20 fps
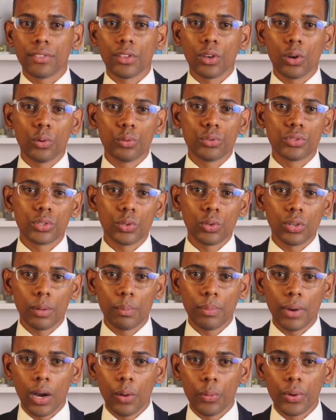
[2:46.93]
own solar
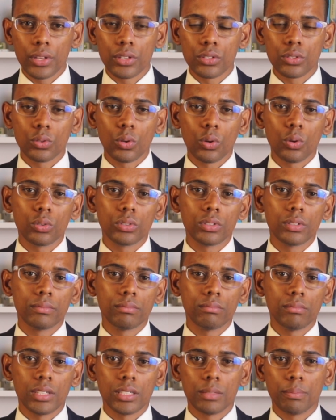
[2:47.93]
power installed.
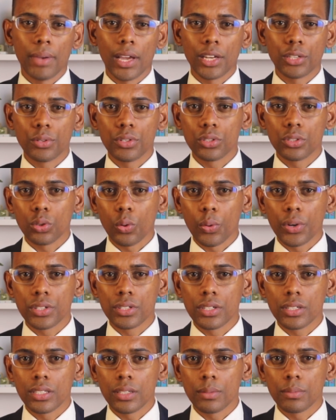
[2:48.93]
There's battery storage
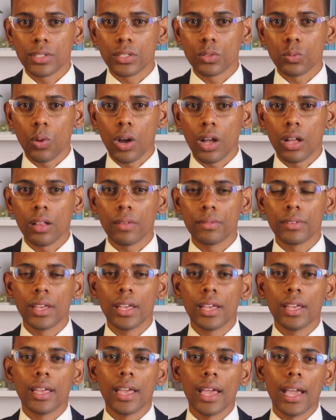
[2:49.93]
systems as well,
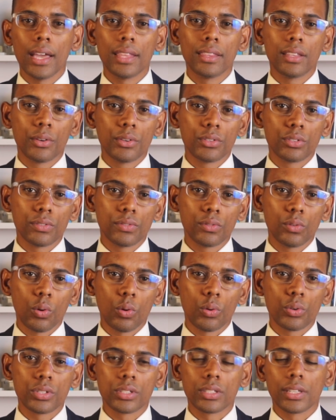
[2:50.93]
and there is, of
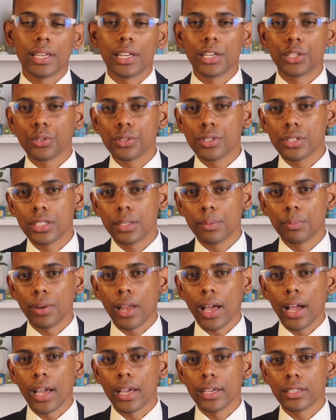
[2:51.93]
course, the electricity
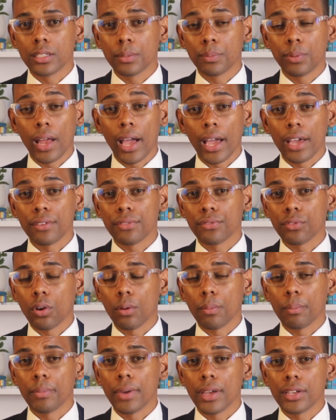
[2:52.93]
supply
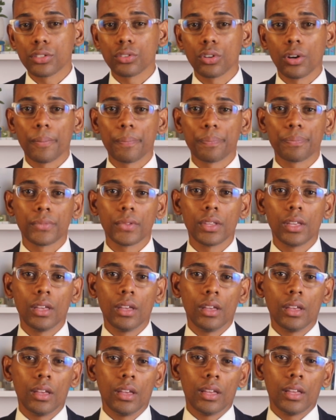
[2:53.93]
from Eskom,
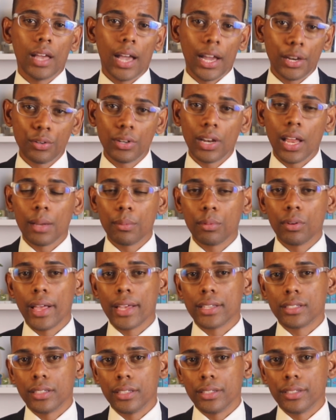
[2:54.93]
unreliable
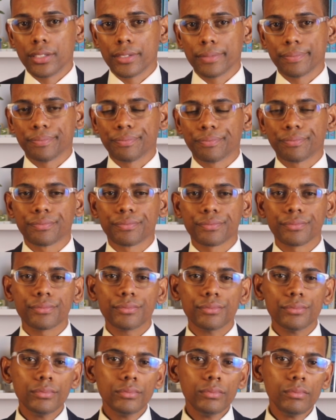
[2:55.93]
as it is.
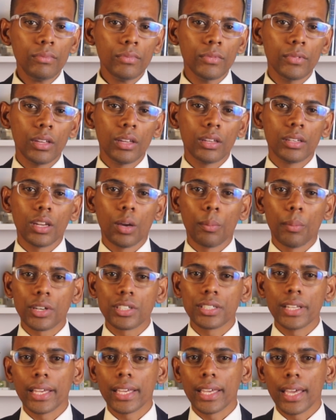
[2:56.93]
Now,
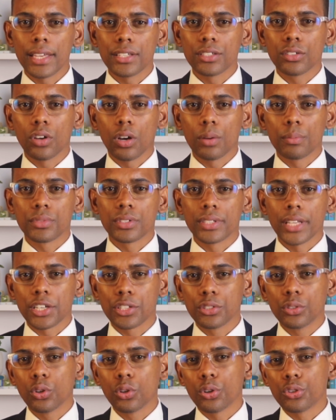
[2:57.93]
much like Eskom's
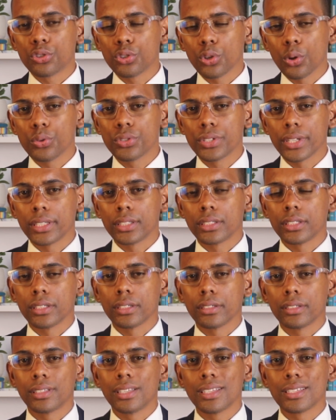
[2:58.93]
National Control Center,
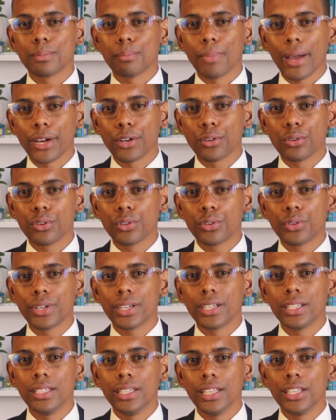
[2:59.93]
this
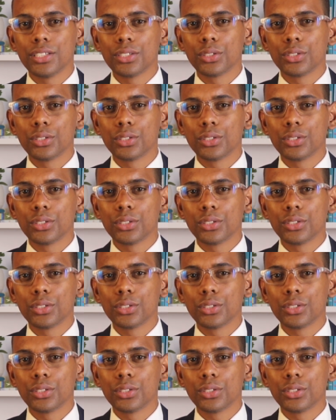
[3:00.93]
microgrid needs to